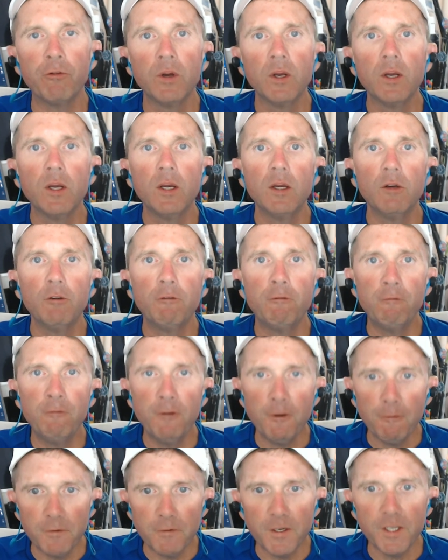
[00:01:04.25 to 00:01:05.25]

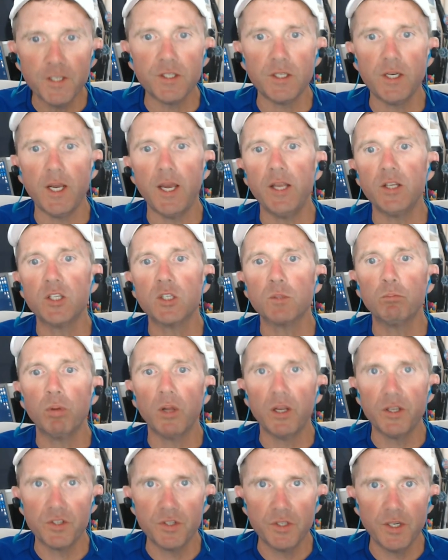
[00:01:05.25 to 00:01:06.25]
50 states
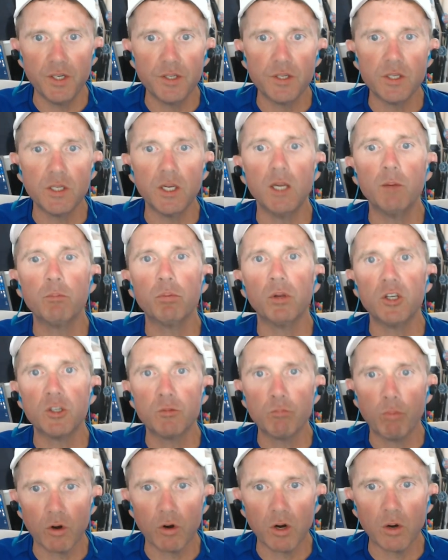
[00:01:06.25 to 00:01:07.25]
plus DC plus
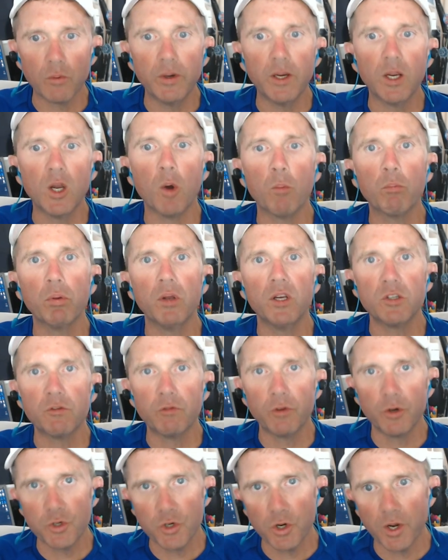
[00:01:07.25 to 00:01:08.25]
Puerto Rico plus
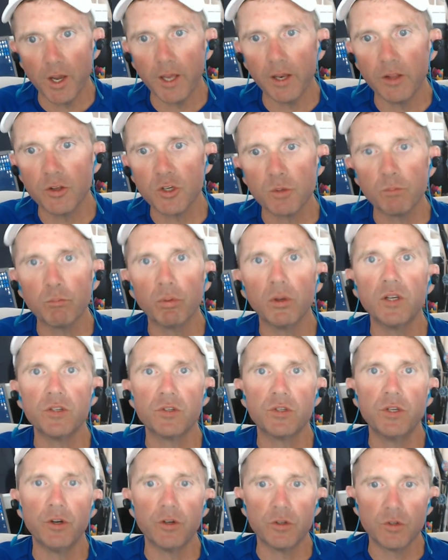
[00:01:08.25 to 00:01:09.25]
Virgin Islands and plus
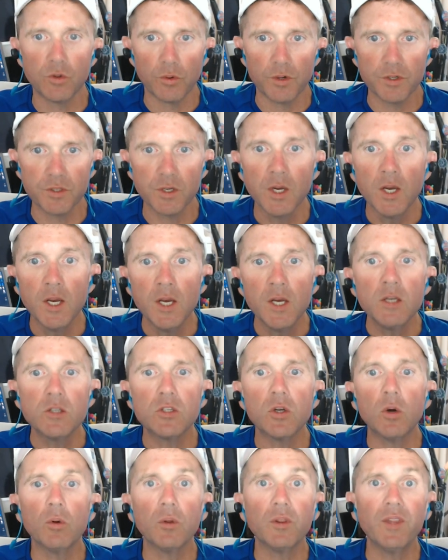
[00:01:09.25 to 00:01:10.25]
territories.
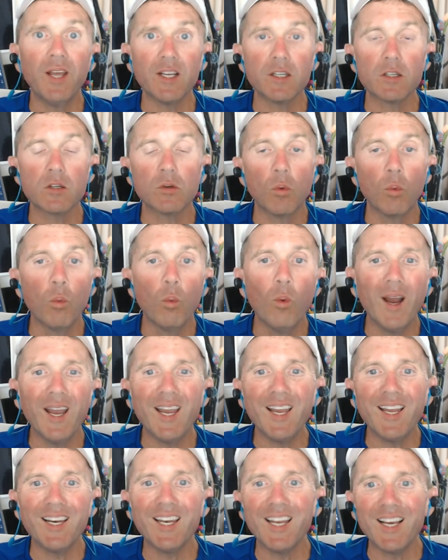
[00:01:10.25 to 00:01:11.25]
So that's
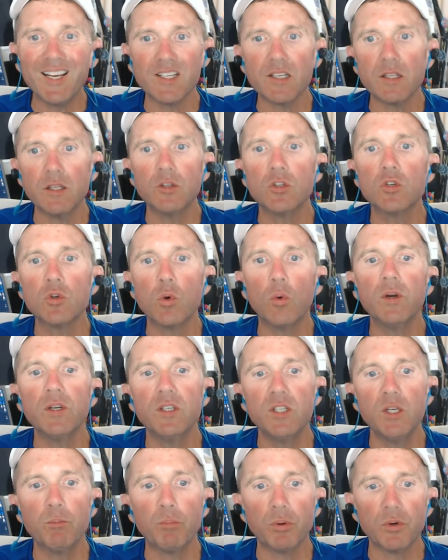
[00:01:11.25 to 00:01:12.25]
way less than
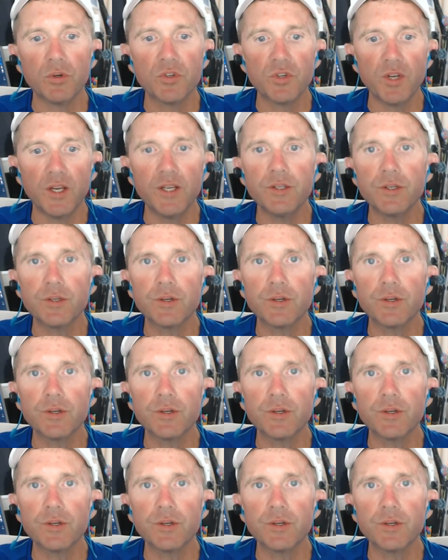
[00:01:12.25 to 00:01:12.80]
20%